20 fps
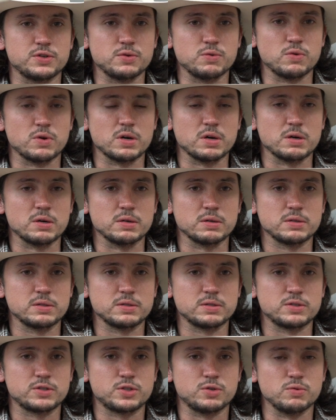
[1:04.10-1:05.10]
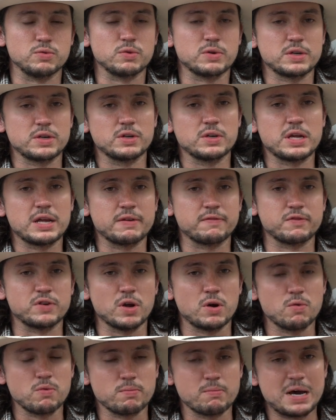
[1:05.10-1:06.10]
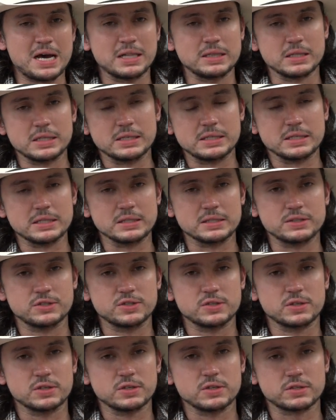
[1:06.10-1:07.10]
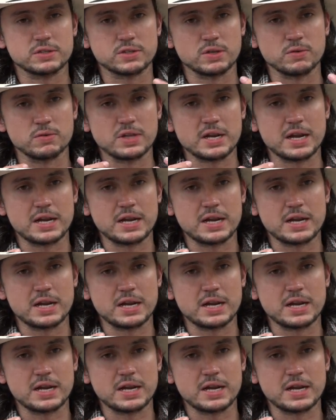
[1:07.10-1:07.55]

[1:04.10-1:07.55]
to uh, to have known my lineage so that